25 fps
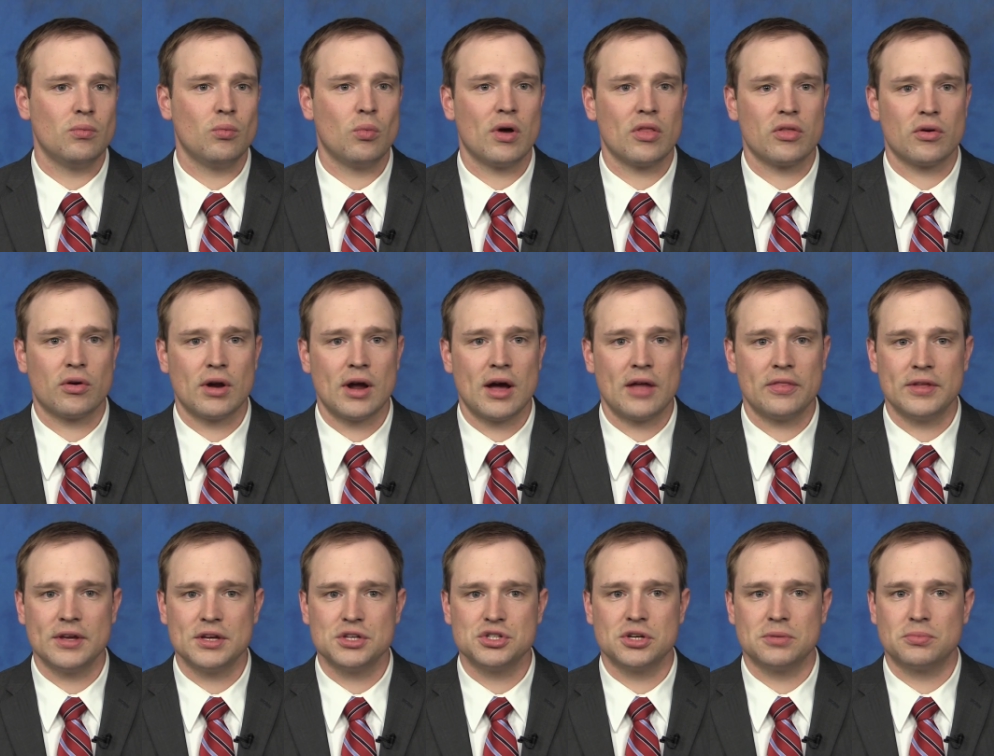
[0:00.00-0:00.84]
whether or not
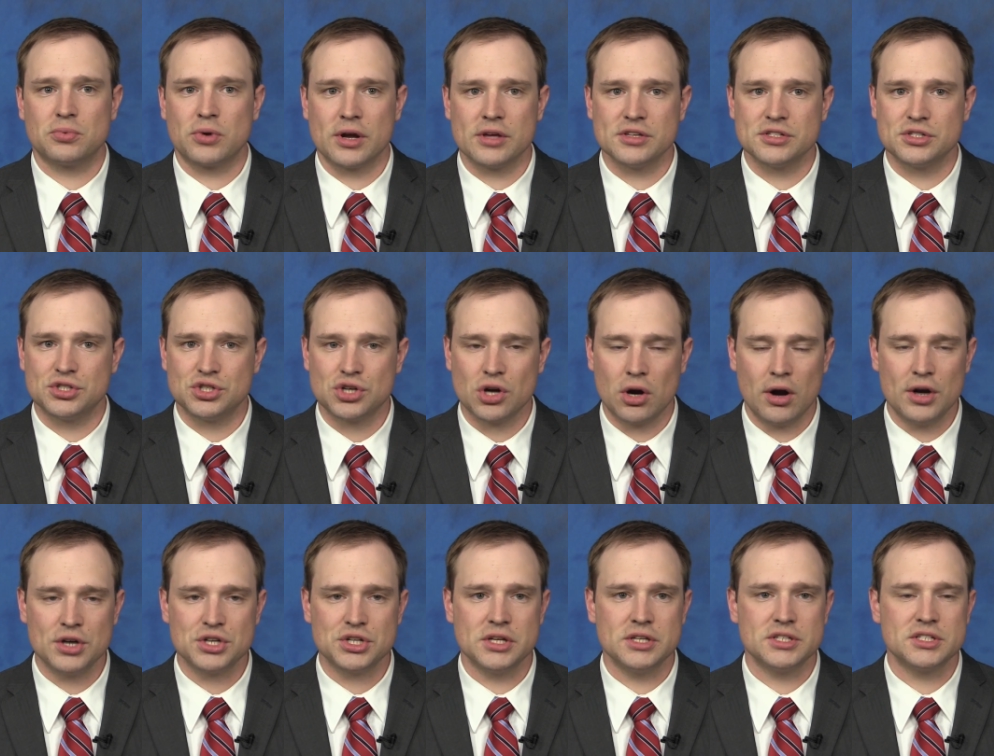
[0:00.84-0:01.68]
they should press
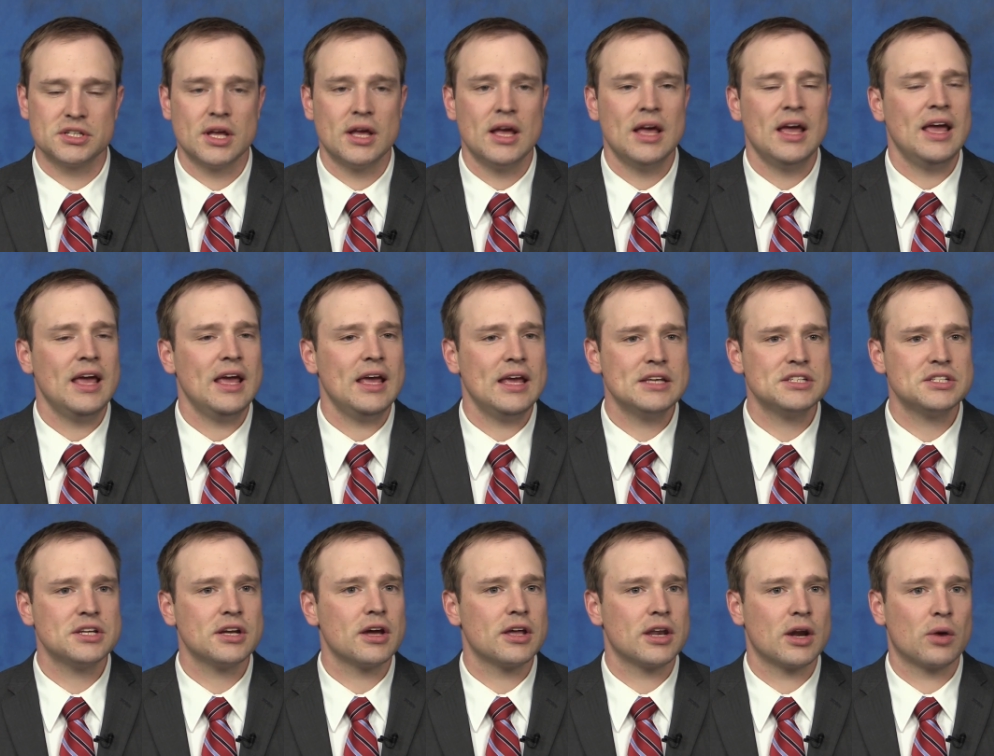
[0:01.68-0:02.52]
charges
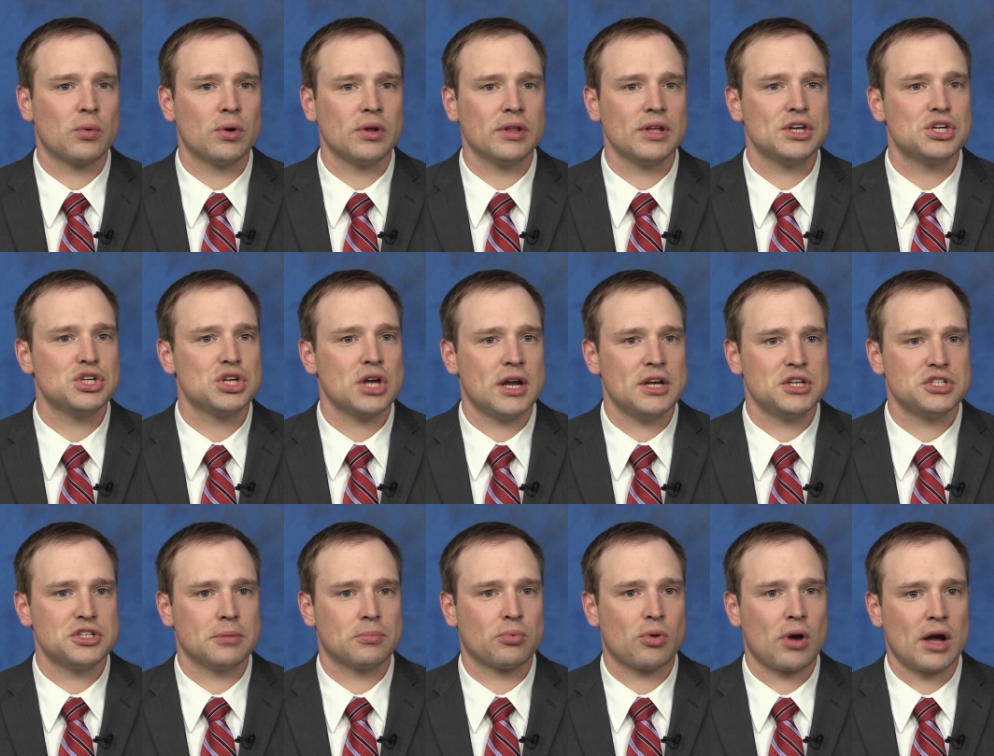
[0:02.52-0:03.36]
isn't going to really
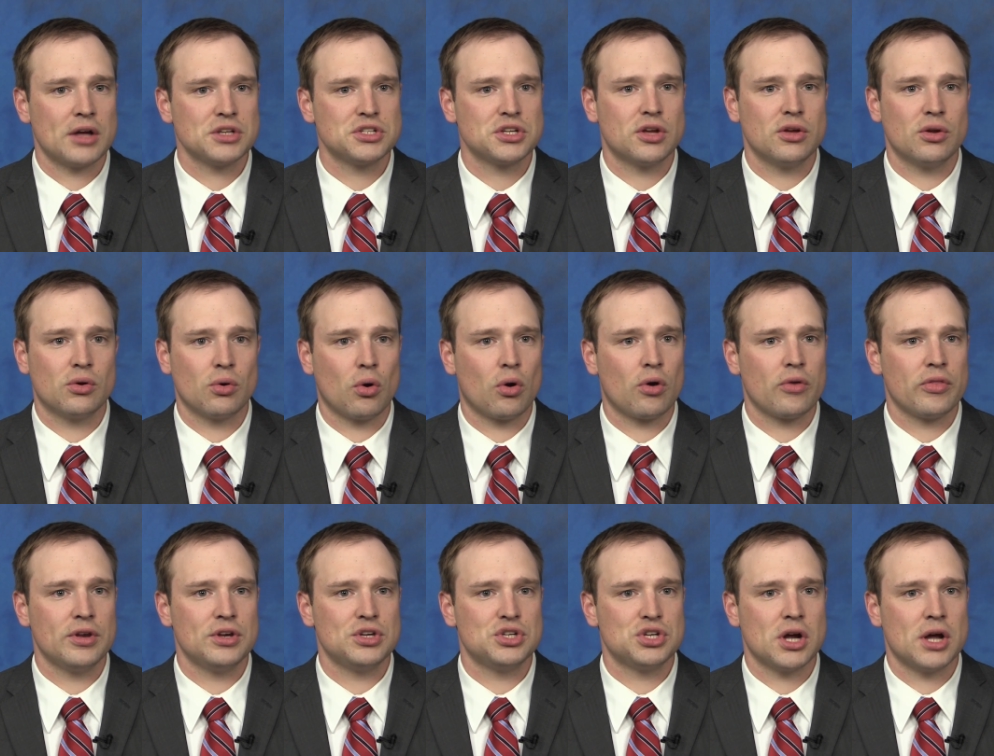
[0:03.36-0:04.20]
change the prosecutor or
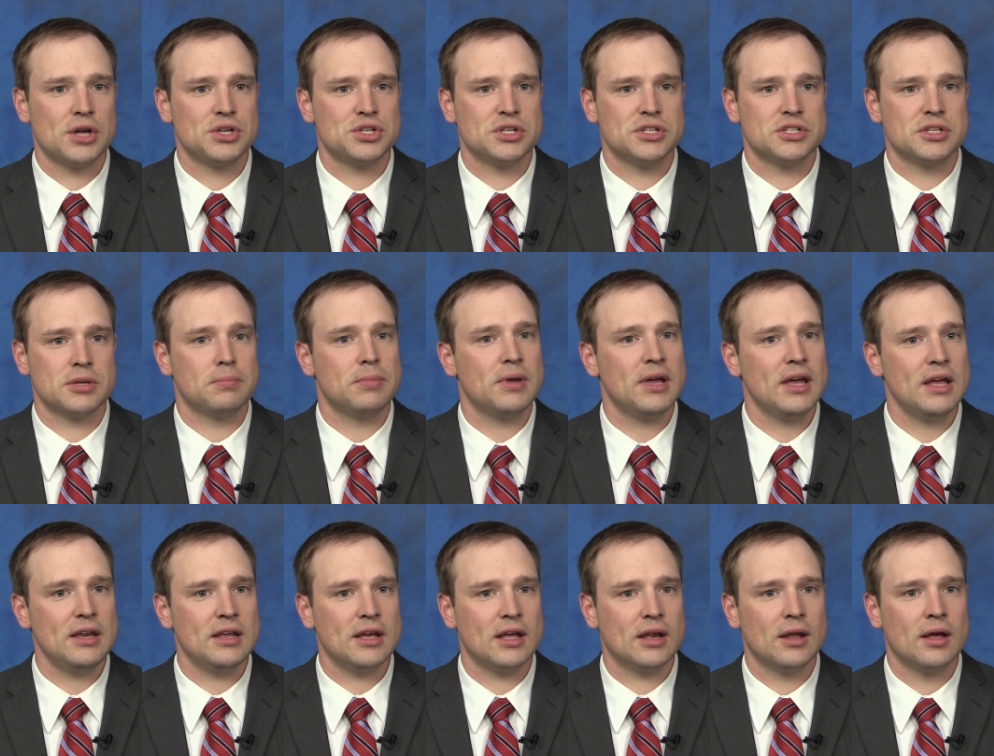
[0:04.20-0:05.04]
the judge's
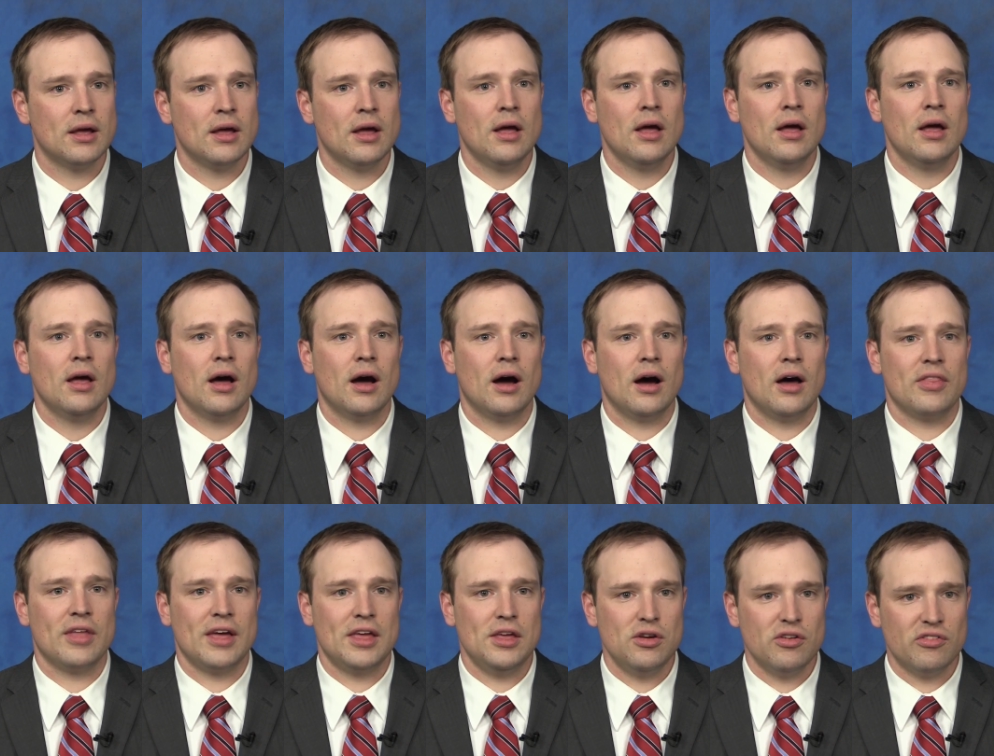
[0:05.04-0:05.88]
opinion uh,
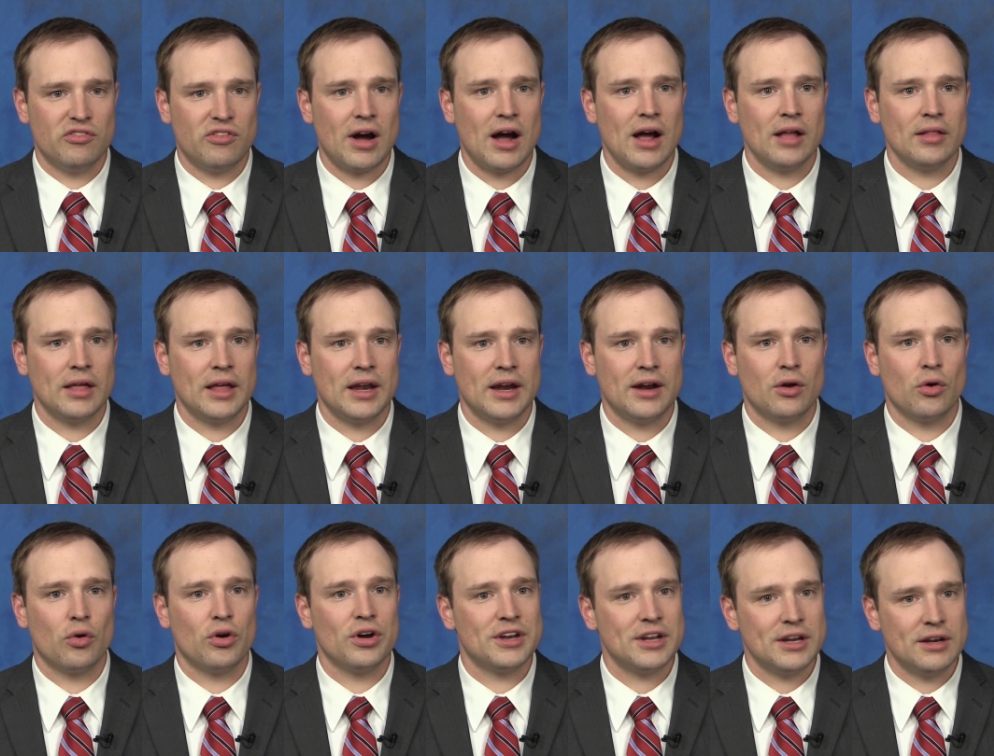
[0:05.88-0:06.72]
that you
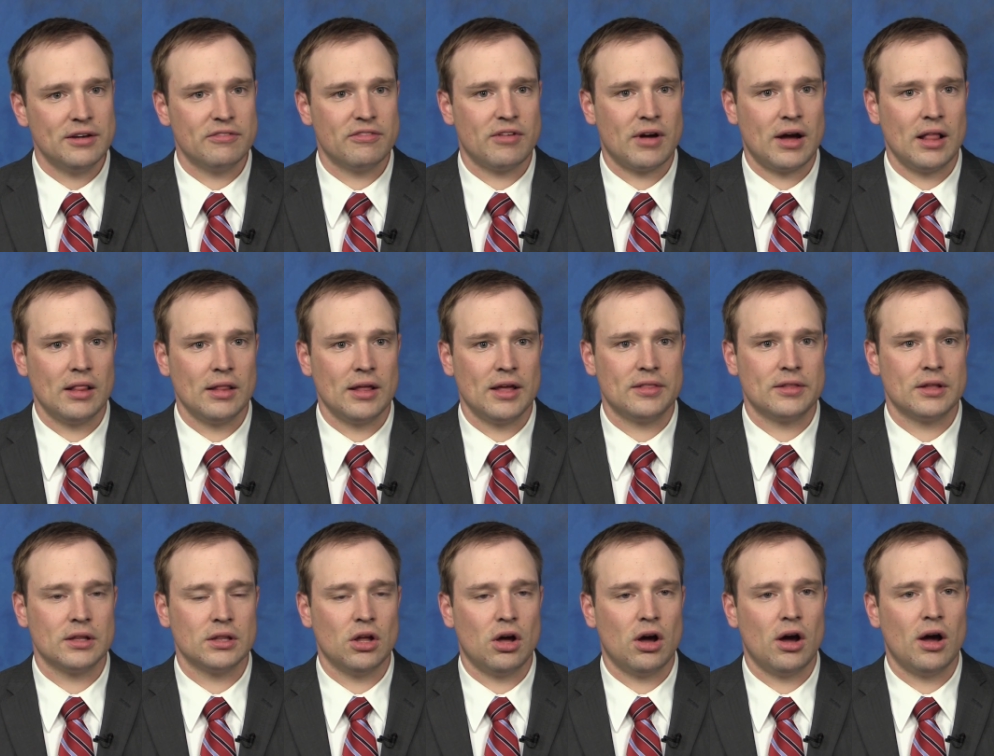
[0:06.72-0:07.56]
violated or didn't violate
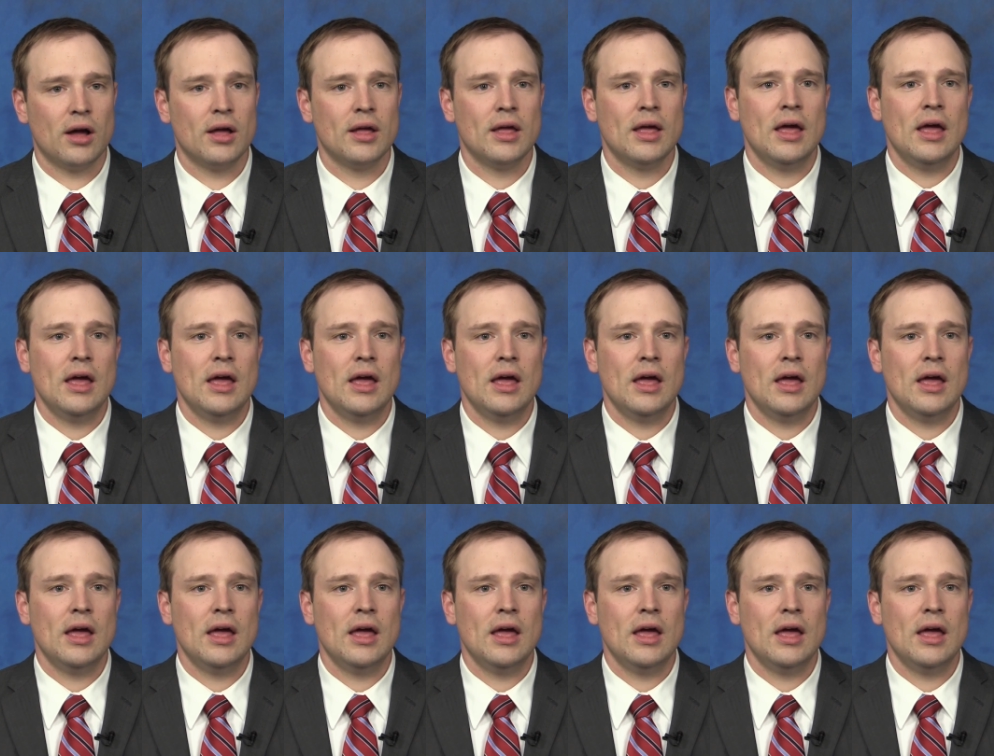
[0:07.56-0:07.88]
the law.